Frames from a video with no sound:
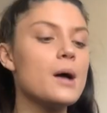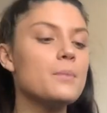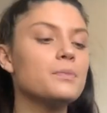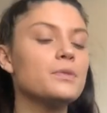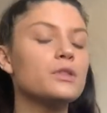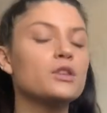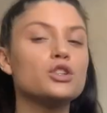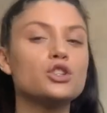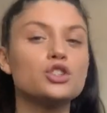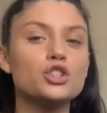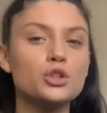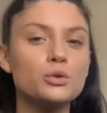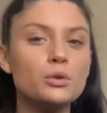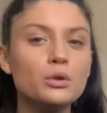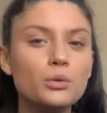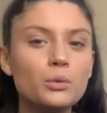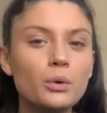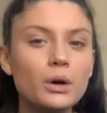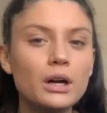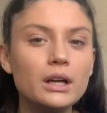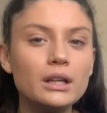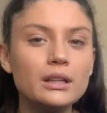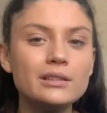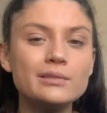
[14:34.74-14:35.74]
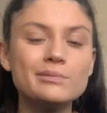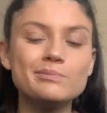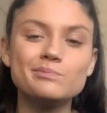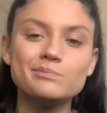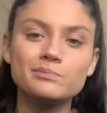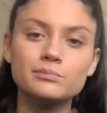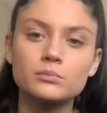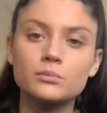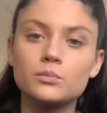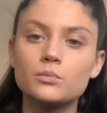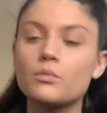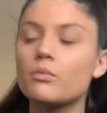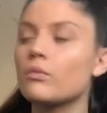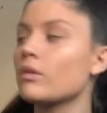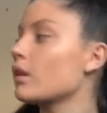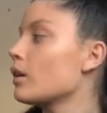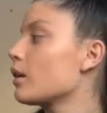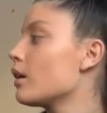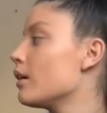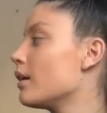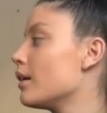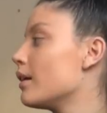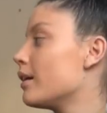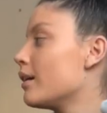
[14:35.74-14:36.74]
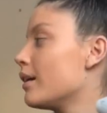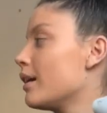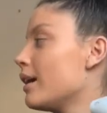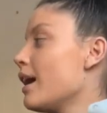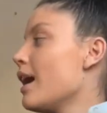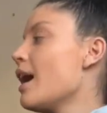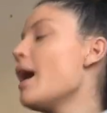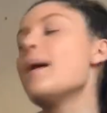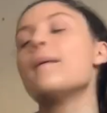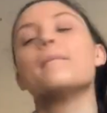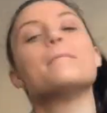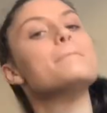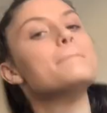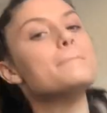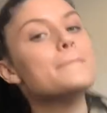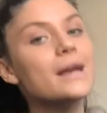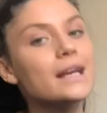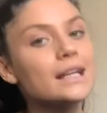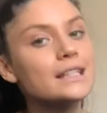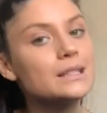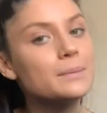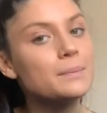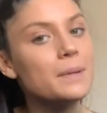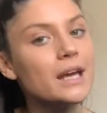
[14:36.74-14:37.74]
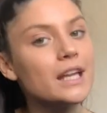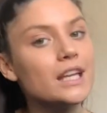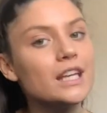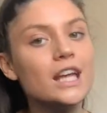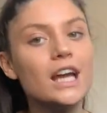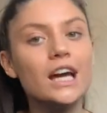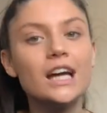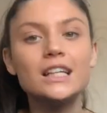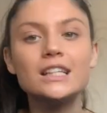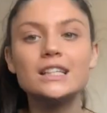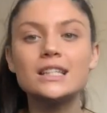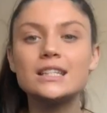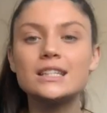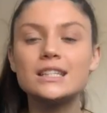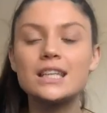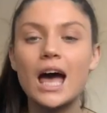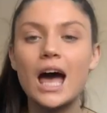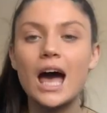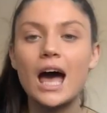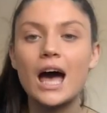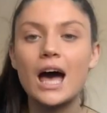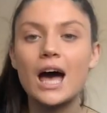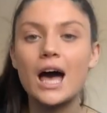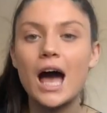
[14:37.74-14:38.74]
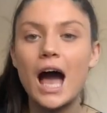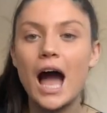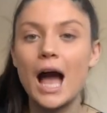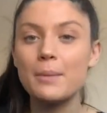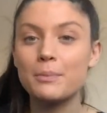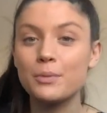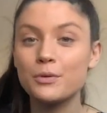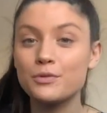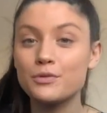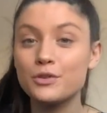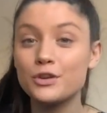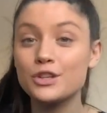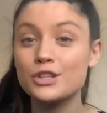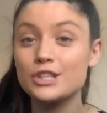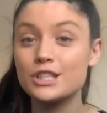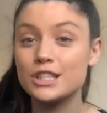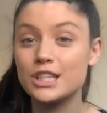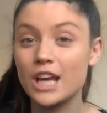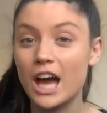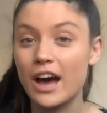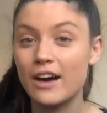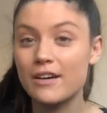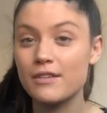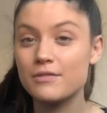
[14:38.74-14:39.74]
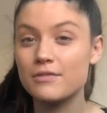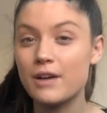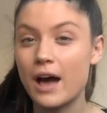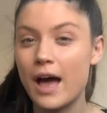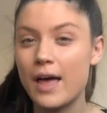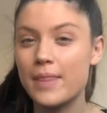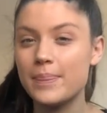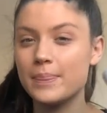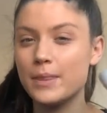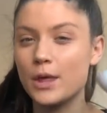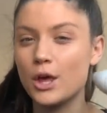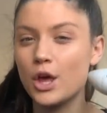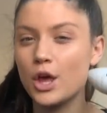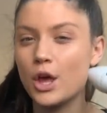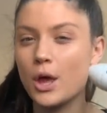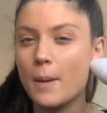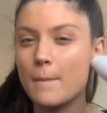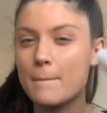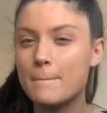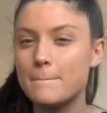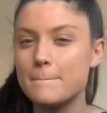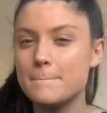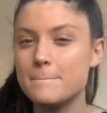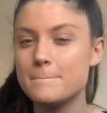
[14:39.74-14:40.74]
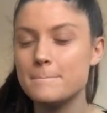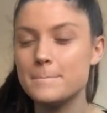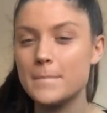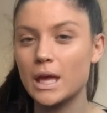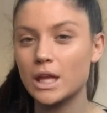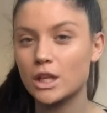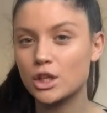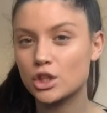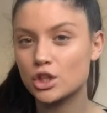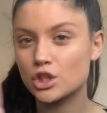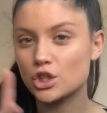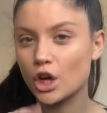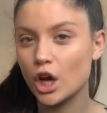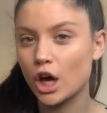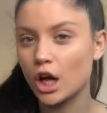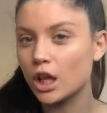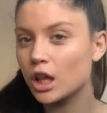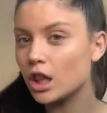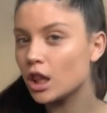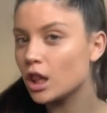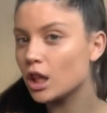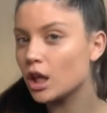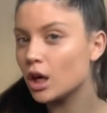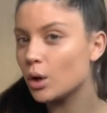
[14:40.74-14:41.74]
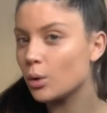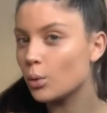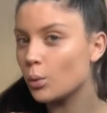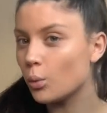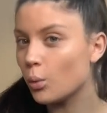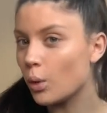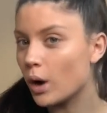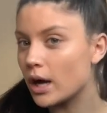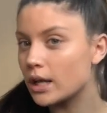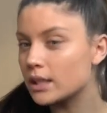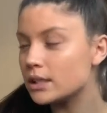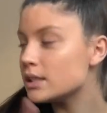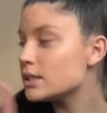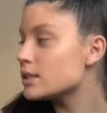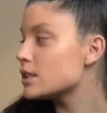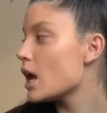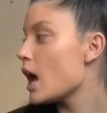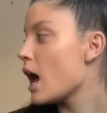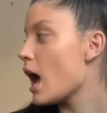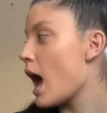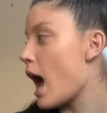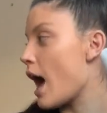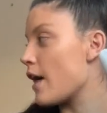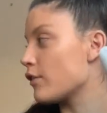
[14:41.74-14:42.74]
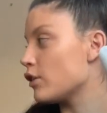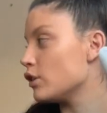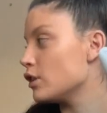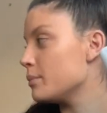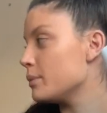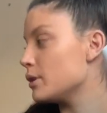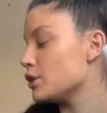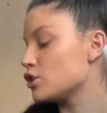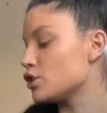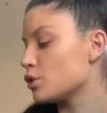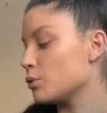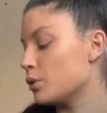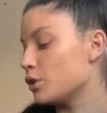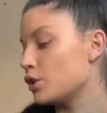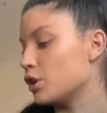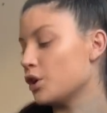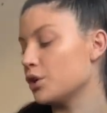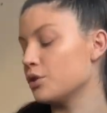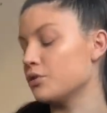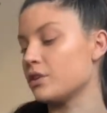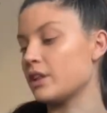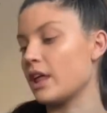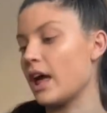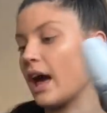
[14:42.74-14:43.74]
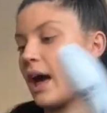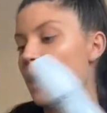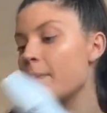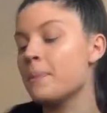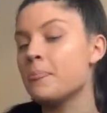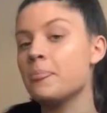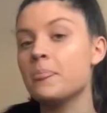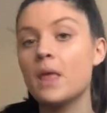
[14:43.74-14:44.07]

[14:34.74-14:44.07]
The Sheer one, mixed opinions. I prefer Dove and the Mitchell ones. I've got the Mitchell one over there.